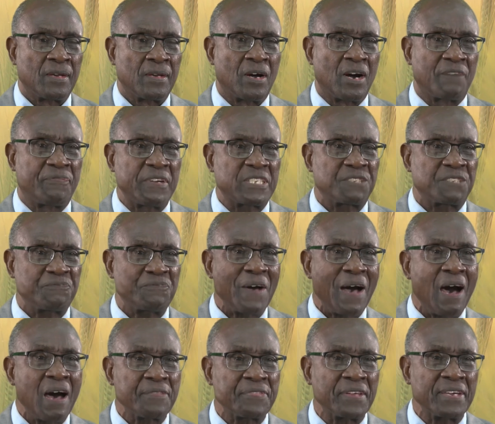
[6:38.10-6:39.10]
of his
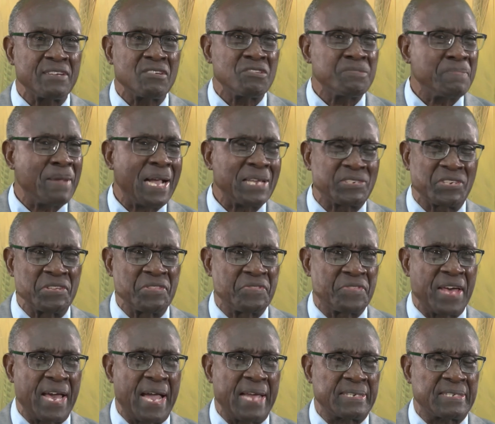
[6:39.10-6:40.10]
father. You imagine
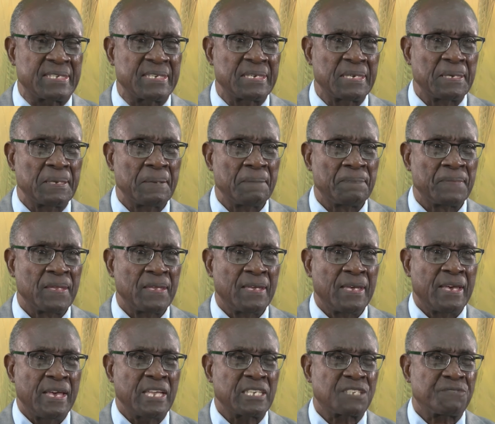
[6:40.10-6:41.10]
that.
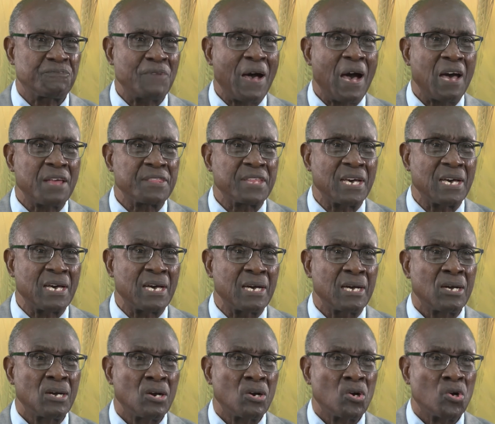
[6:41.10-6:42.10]
His father,
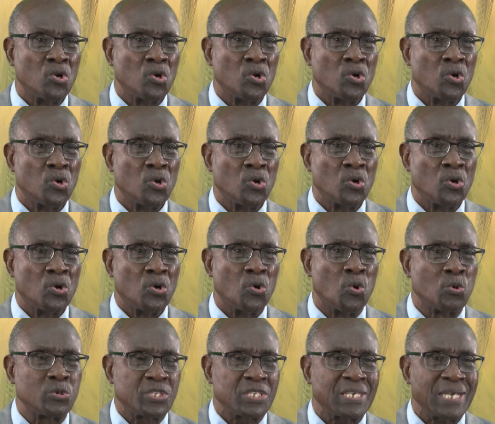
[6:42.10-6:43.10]

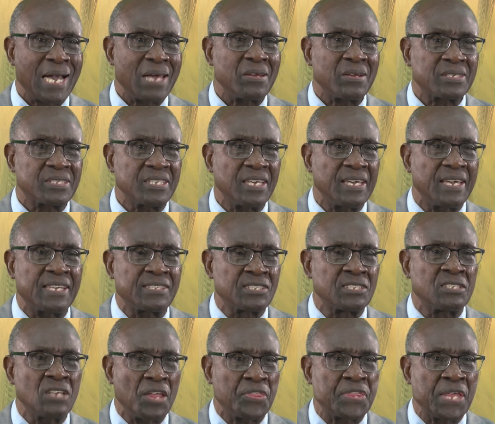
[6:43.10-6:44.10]
whose character is
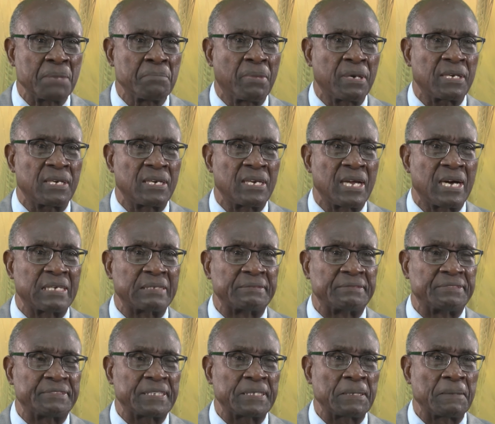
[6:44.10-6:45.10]
nothing but
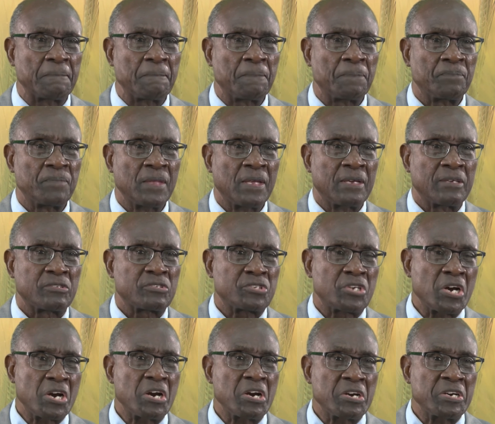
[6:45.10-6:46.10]
love,
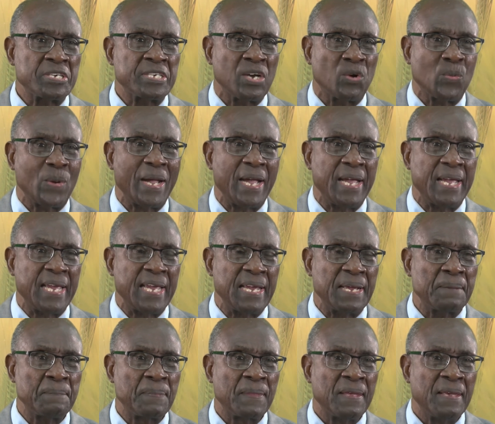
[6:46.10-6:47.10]
turned away.
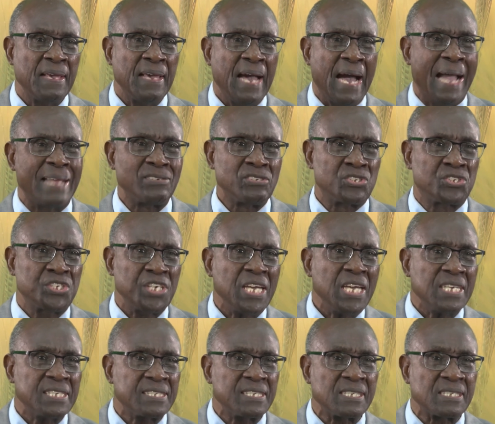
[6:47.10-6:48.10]
And
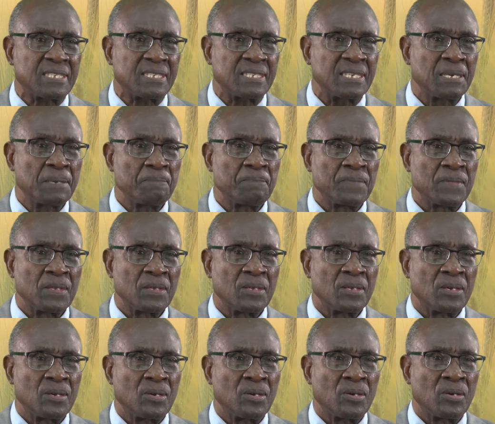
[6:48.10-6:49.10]
Jesus
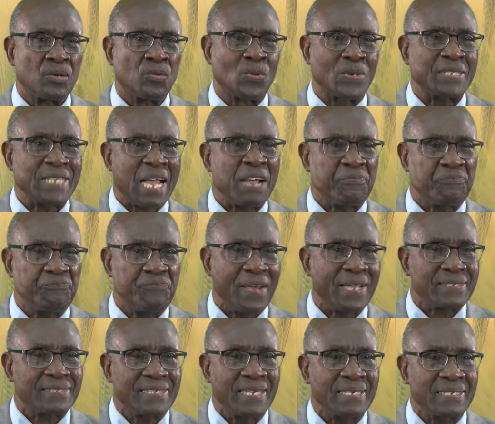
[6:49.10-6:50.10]
was
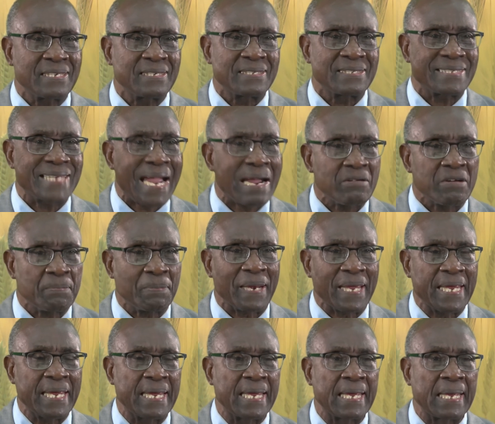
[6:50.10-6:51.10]
affected
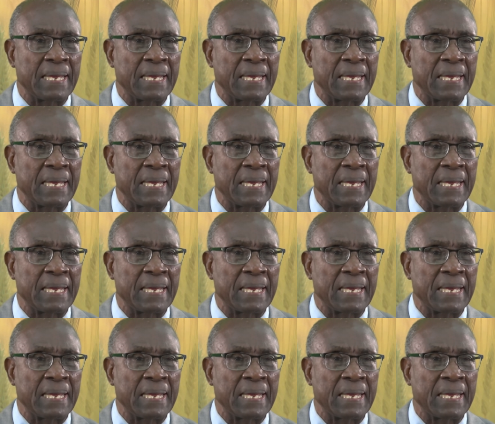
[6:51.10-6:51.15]
terribly